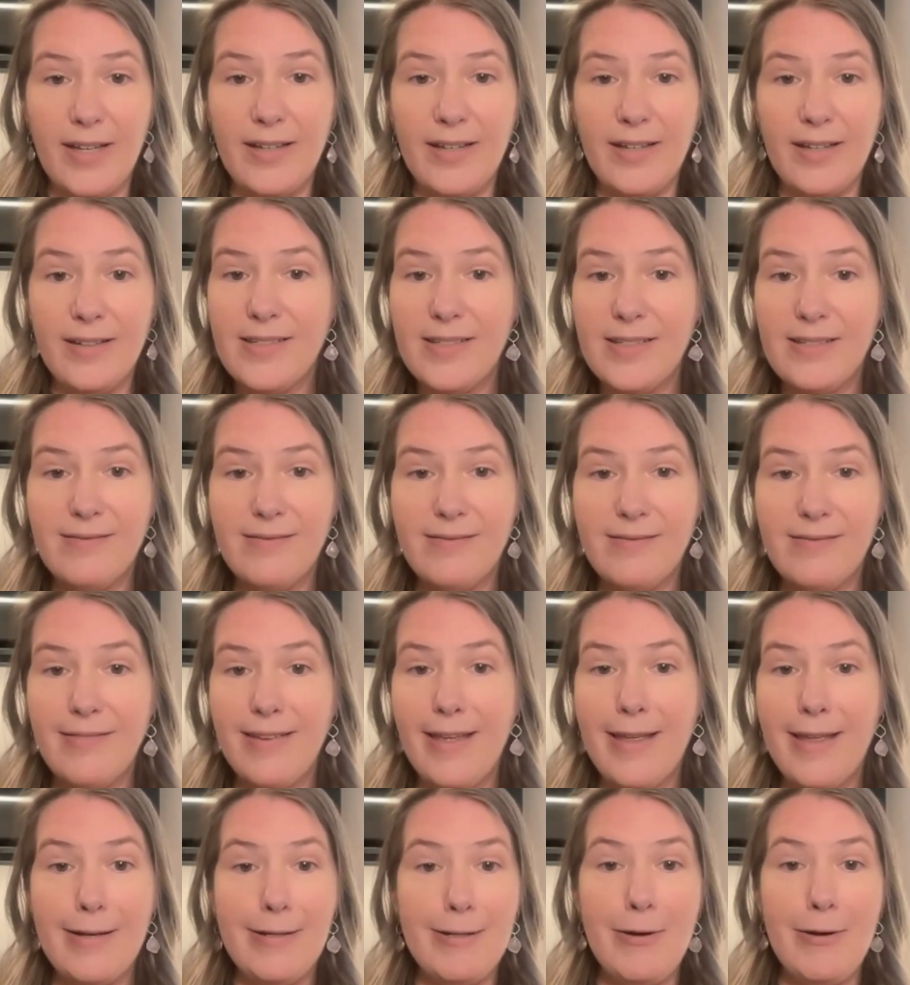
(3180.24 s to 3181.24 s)
it,
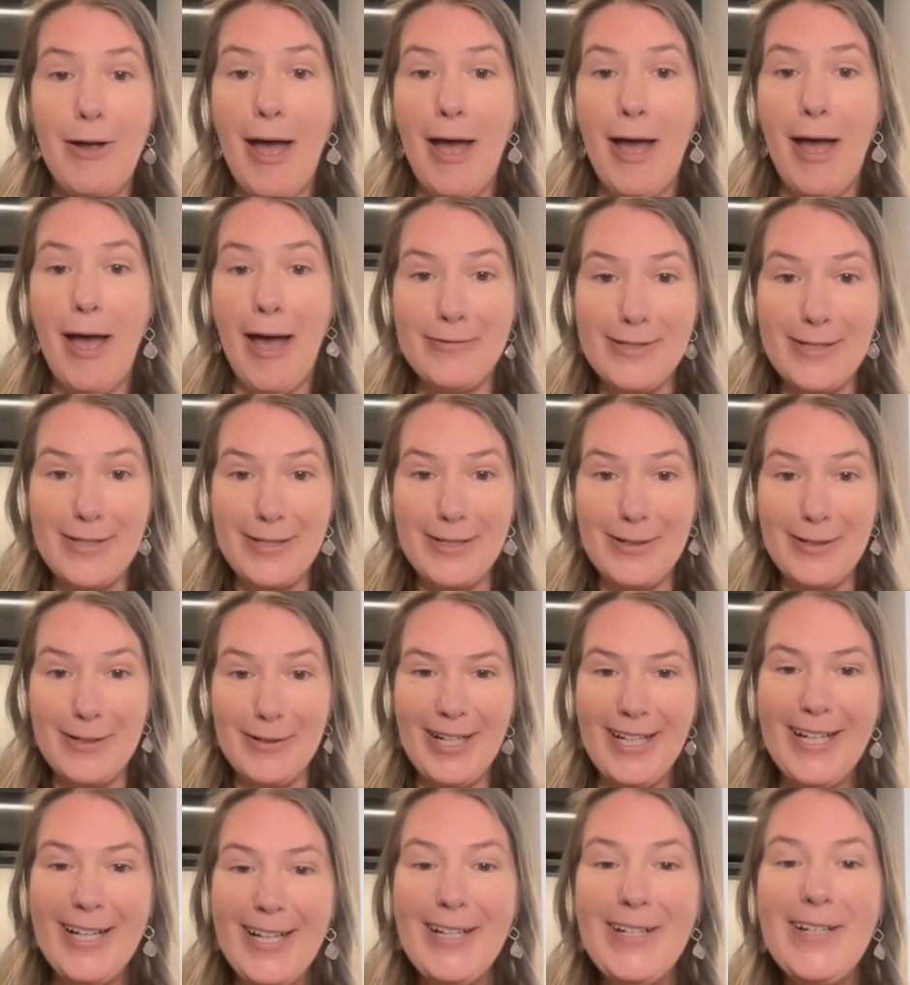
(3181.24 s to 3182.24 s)
and you have
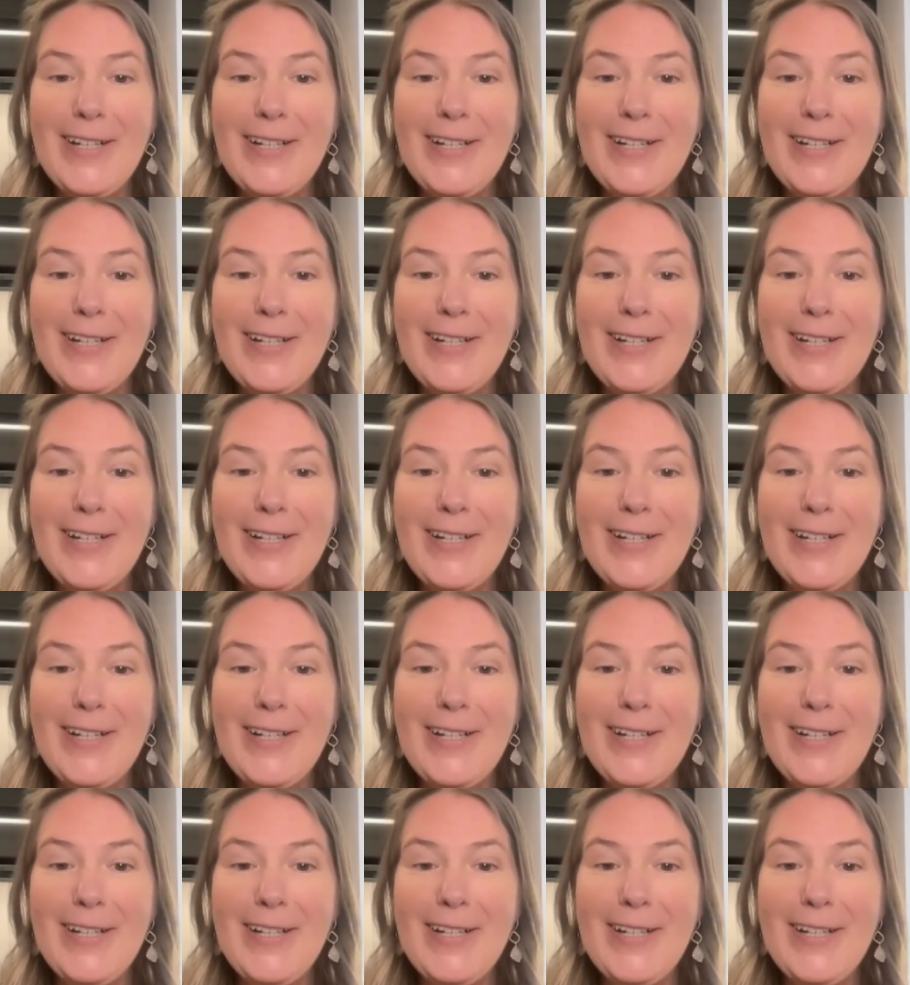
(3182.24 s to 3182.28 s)
to.